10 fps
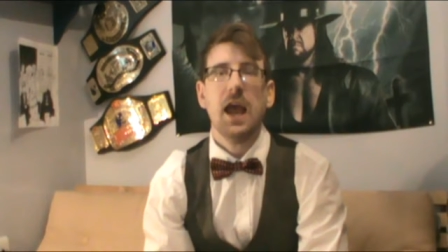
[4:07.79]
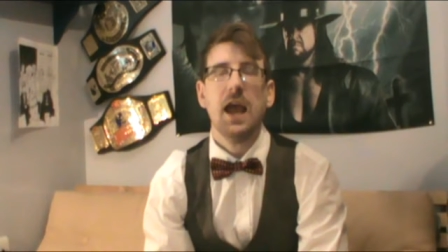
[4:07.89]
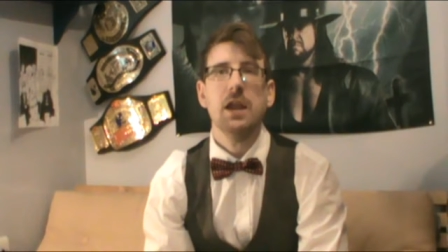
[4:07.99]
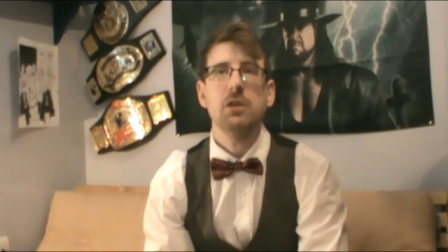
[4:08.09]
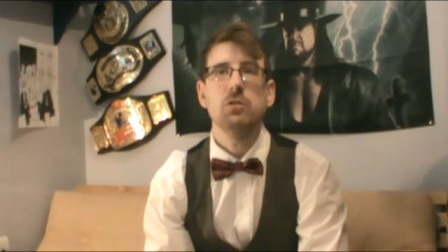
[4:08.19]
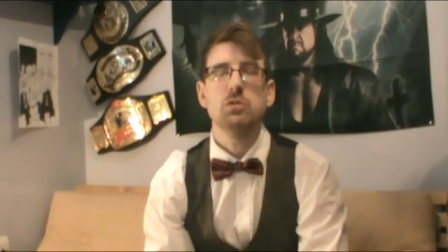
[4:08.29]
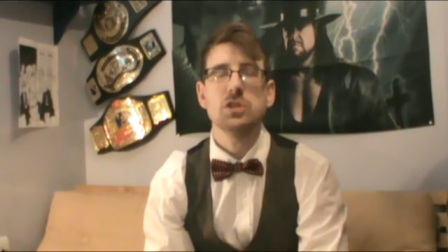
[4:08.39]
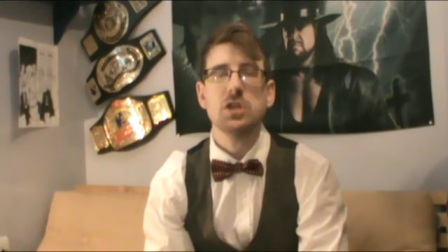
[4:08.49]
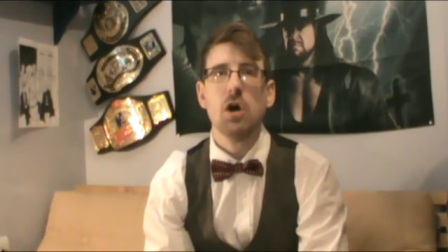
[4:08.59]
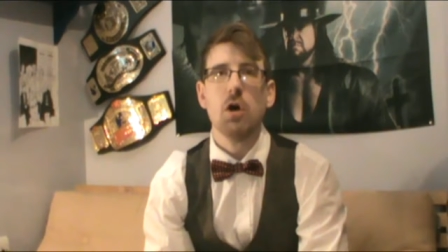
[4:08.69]
And you
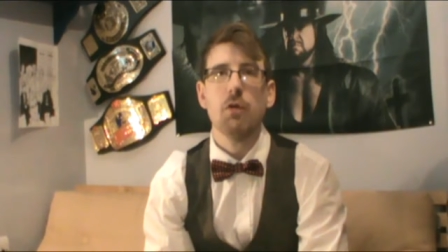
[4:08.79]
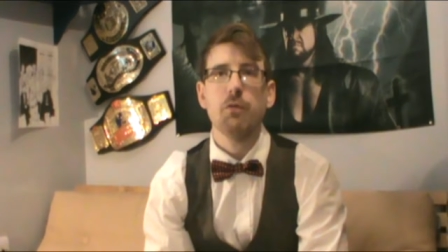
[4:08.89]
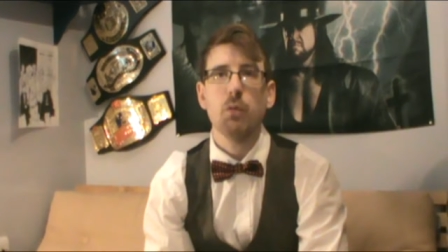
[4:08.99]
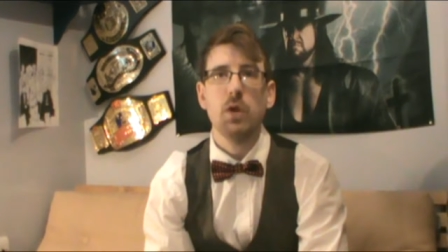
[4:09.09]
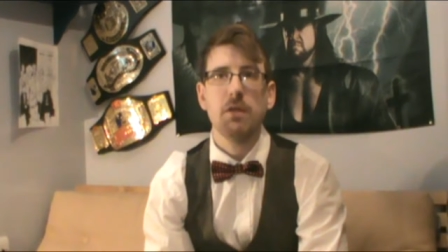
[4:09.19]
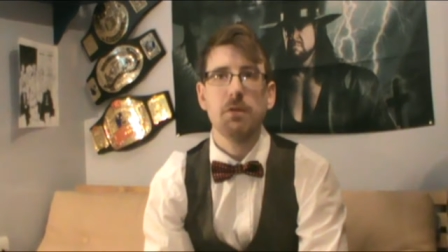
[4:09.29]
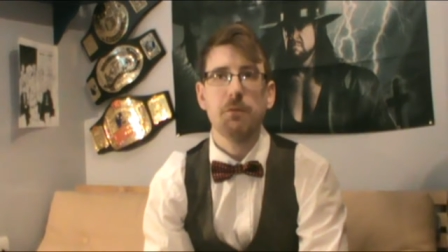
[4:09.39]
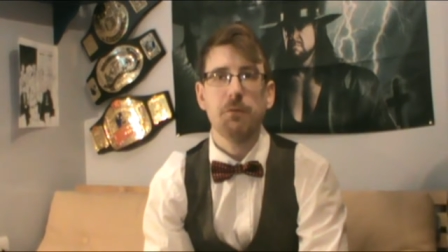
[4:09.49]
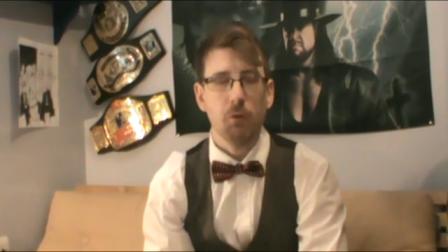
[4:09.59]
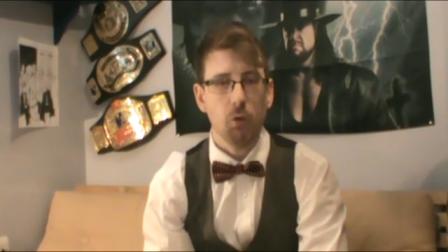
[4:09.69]
start off with
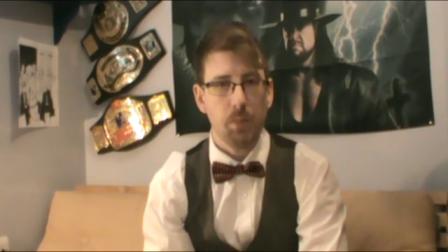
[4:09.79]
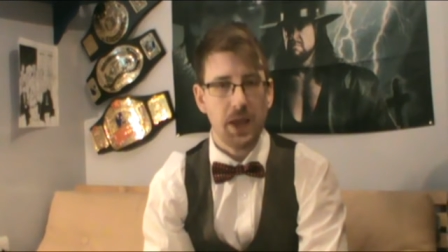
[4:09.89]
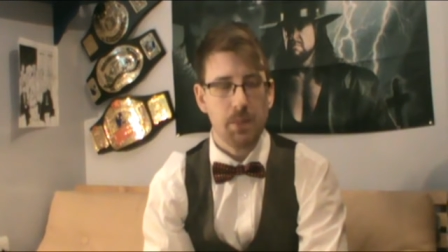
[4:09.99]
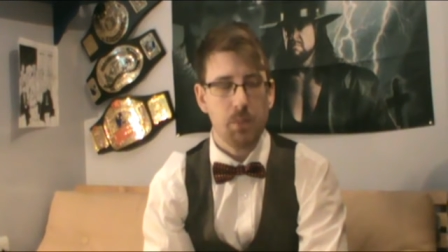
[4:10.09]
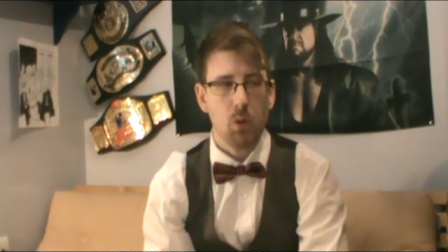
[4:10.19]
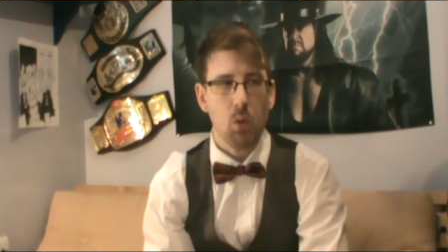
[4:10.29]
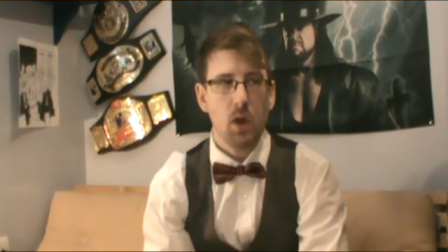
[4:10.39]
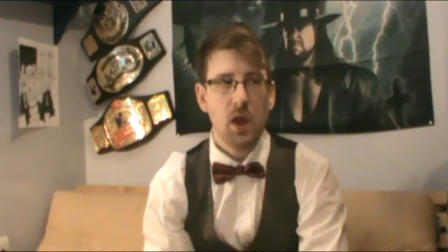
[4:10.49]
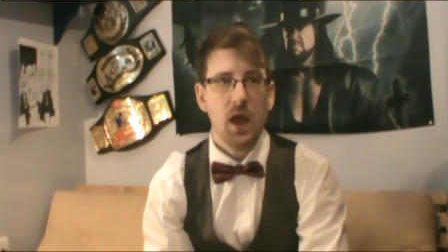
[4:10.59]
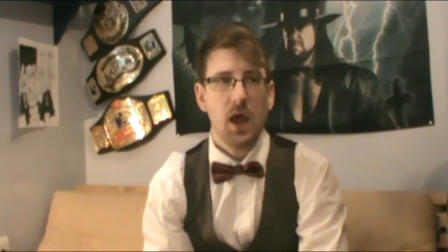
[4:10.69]
4
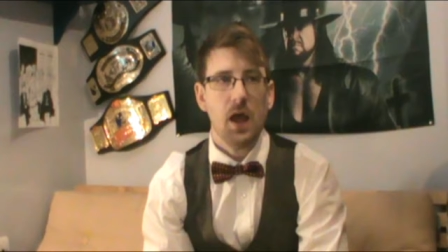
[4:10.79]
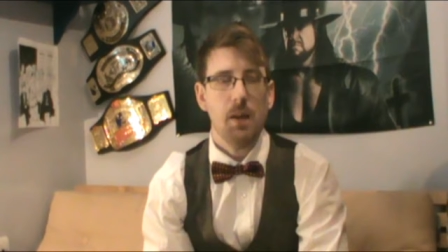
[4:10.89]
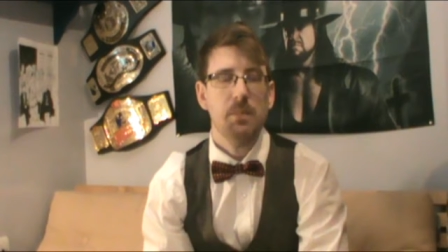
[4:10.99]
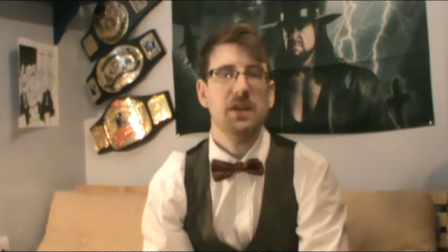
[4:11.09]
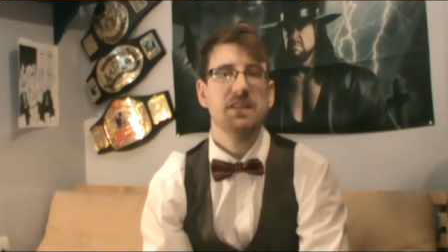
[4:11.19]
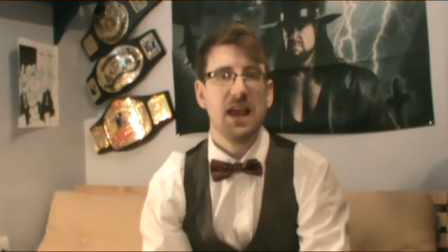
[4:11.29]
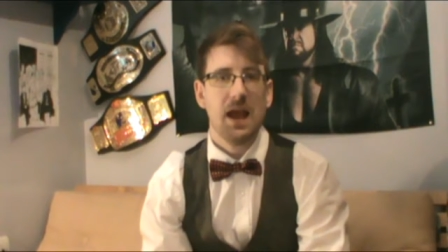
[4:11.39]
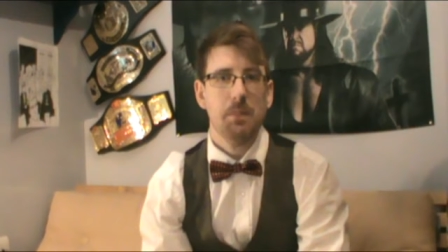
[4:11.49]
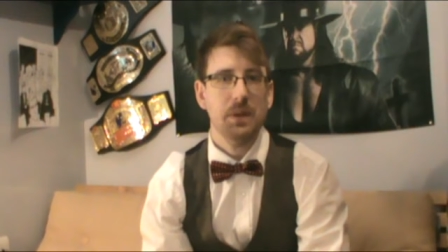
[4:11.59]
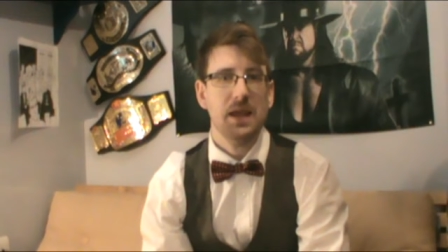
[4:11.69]
people, and this
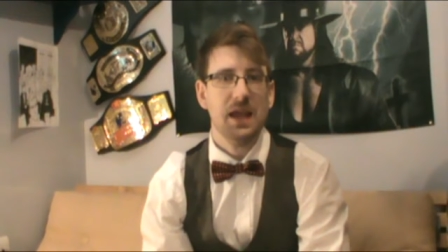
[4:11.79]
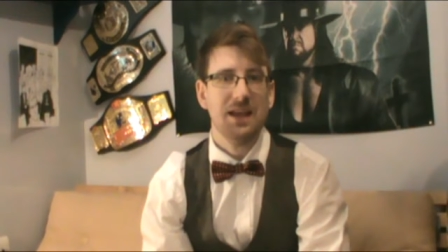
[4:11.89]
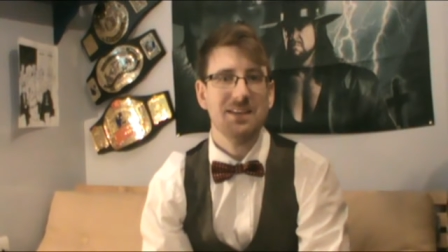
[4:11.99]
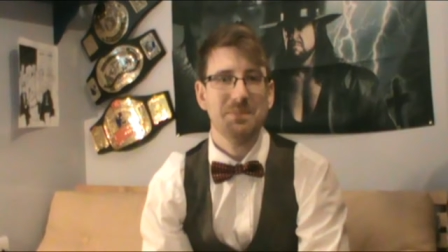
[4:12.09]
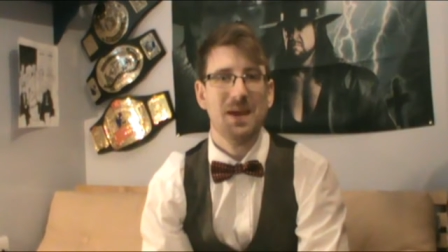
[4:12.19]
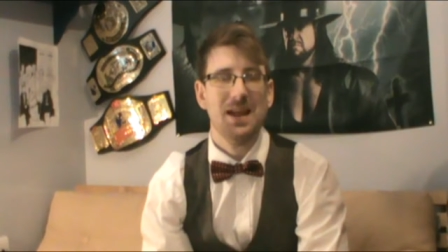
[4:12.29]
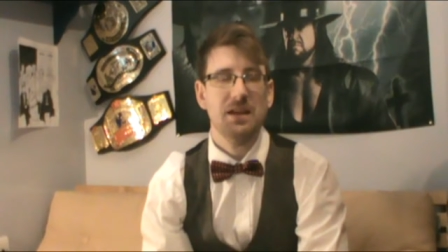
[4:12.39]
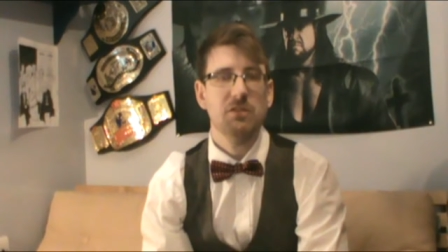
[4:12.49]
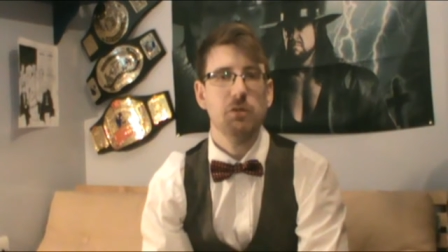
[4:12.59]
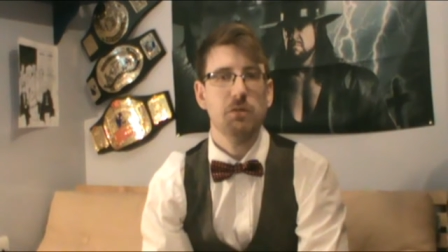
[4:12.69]
can be
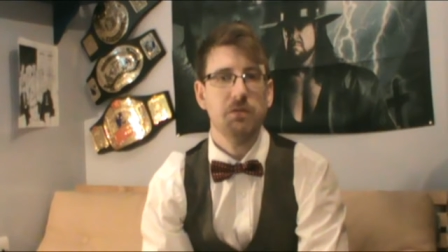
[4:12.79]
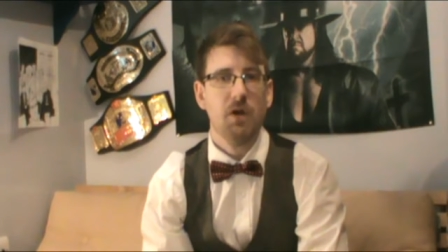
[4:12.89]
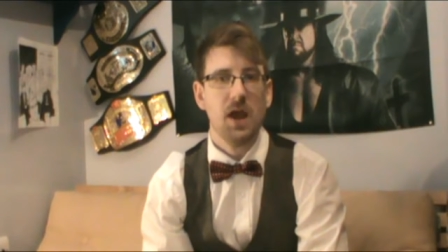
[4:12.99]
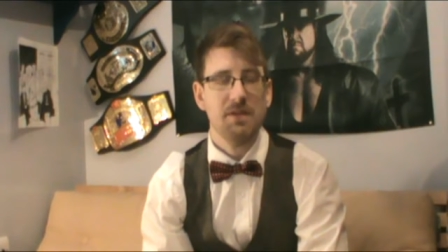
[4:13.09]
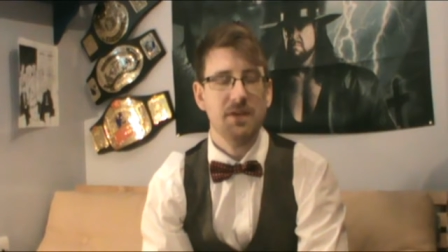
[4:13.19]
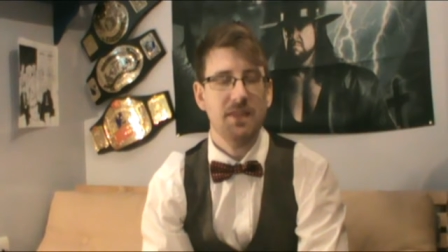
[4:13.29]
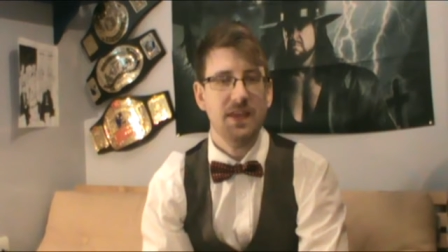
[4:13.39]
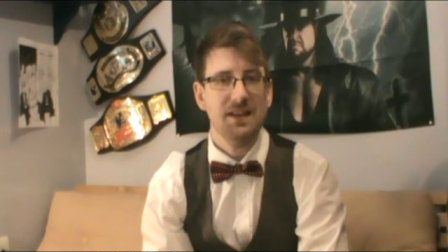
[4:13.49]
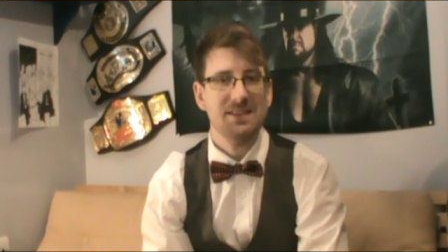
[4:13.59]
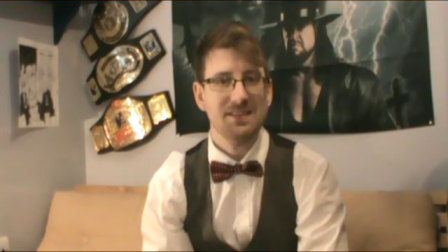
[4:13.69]
expanded to 5 and
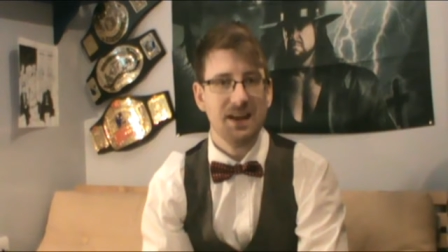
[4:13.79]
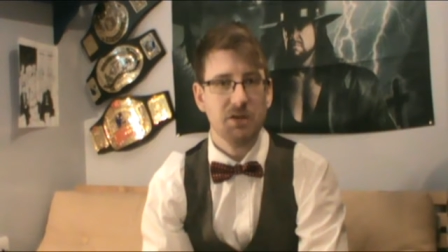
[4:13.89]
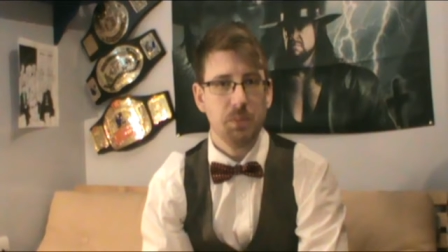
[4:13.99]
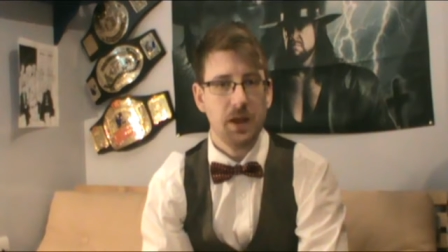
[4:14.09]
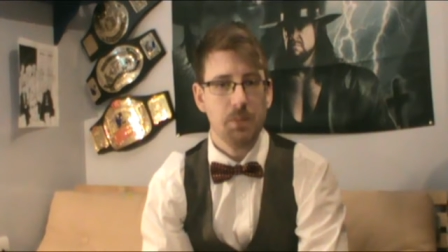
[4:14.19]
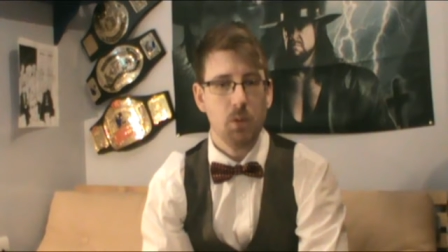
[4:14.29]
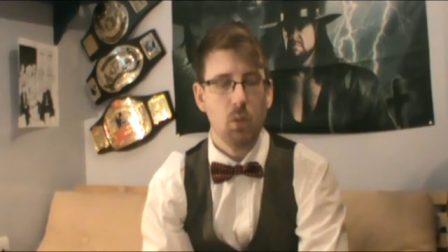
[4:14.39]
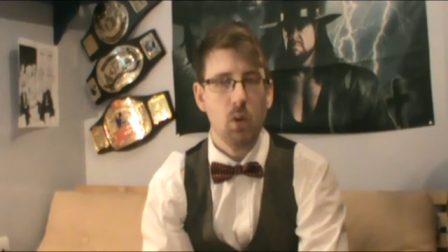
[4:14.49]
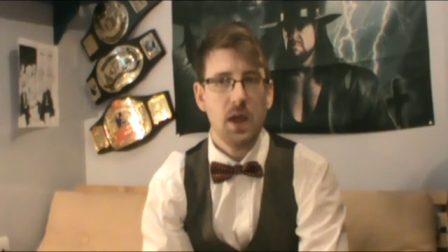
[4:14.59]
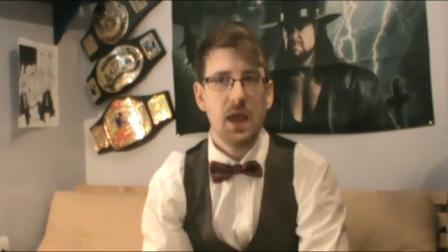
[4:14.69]
then 6 people,